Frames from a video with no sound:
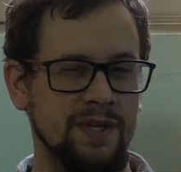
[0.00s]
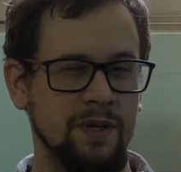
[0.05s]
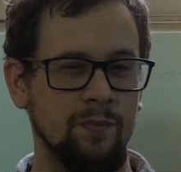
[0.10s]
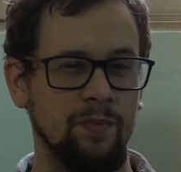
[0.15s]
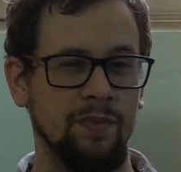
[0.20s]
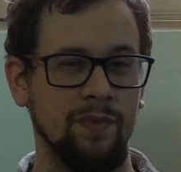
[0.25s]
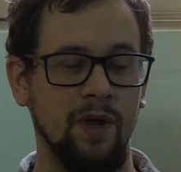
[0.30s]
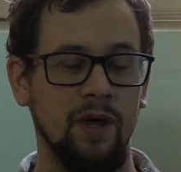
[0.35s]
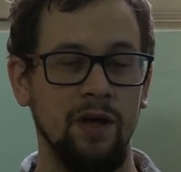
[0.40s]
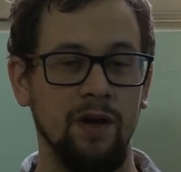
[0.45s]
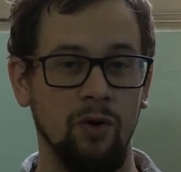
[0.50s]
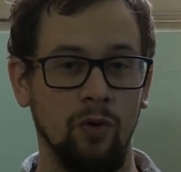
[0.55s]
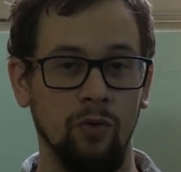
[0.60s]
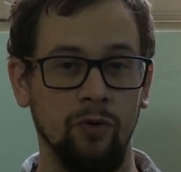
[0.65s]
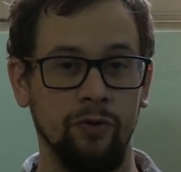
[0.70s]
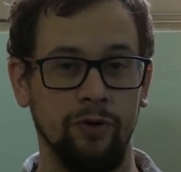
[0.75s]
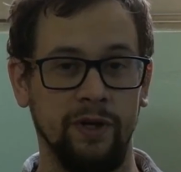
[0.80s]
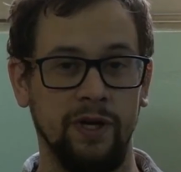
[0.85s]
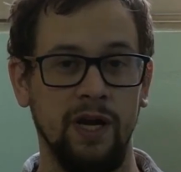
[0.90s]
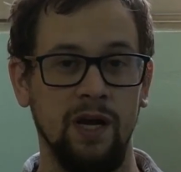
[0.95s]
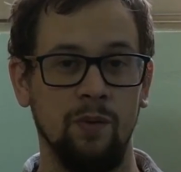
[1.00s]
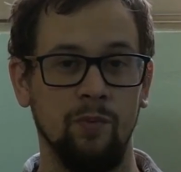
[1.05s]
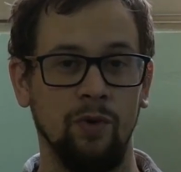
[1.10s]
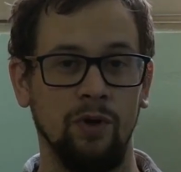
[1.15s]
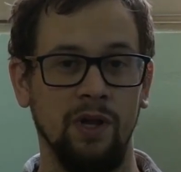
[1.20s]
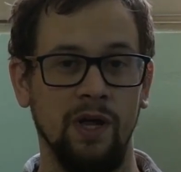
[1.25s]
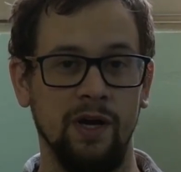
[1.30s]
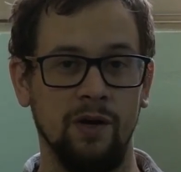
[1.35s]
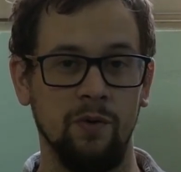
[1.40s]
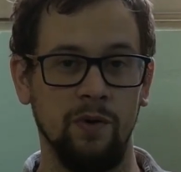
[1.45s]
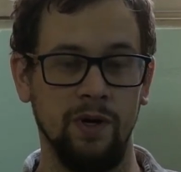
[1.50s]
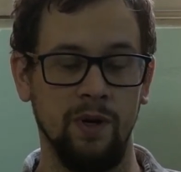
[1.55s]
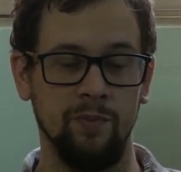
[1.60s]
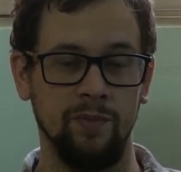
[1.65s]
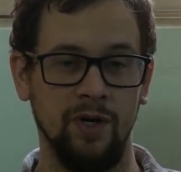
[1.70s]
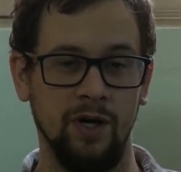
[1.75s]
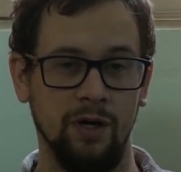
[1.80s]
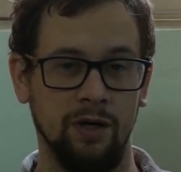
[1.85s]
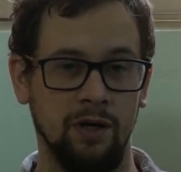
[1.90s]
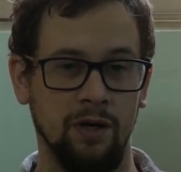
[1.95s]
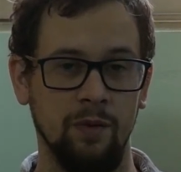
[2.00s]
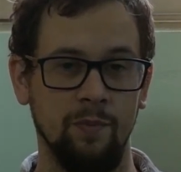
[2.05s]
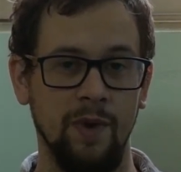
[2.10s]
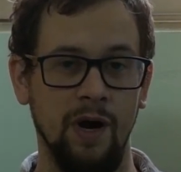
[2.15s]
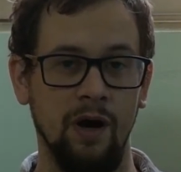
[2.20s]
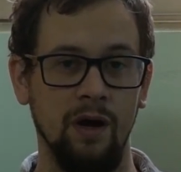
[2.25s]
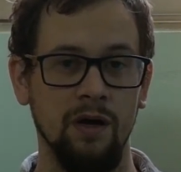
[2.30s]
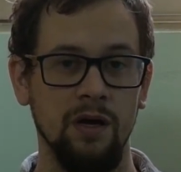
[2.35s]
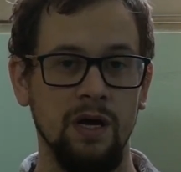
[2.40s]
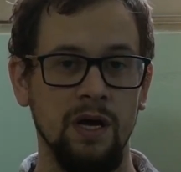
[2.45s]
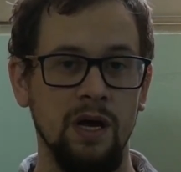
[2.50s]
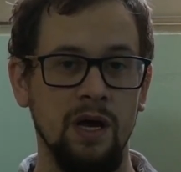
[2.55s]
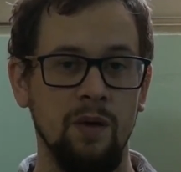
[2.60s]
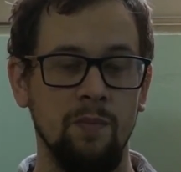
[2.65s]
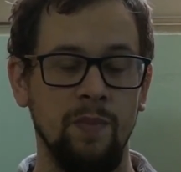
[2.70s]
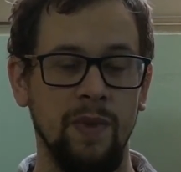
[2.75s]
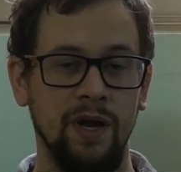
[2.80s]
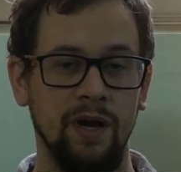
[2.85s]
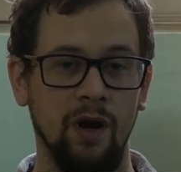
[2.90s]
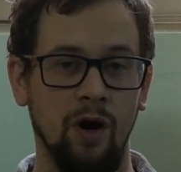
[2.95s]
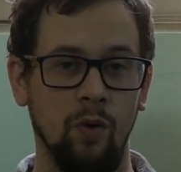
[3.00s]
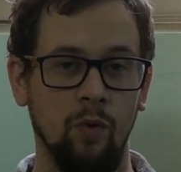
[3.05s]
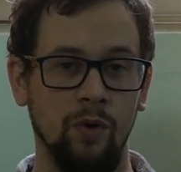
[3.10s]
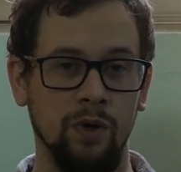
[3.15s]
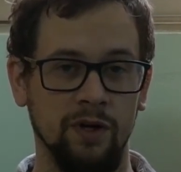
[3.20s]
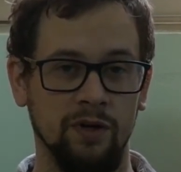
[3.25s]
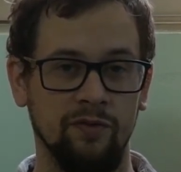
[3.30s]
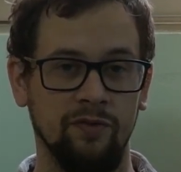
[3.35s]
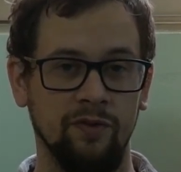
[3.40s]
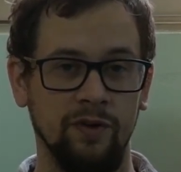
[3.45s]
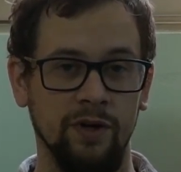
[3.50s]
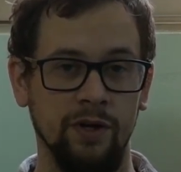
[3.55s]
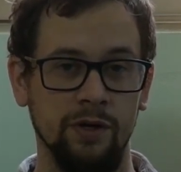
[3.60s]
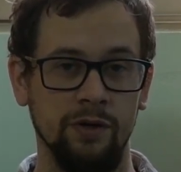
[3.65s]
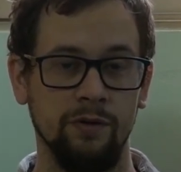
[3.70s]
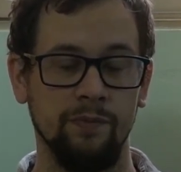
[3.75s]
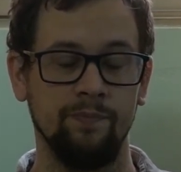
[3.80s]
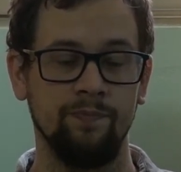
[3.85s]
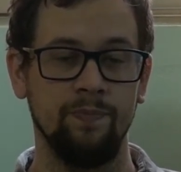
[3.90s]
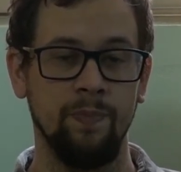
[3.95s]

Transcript: an older camera like what I'm talking about may not work for you.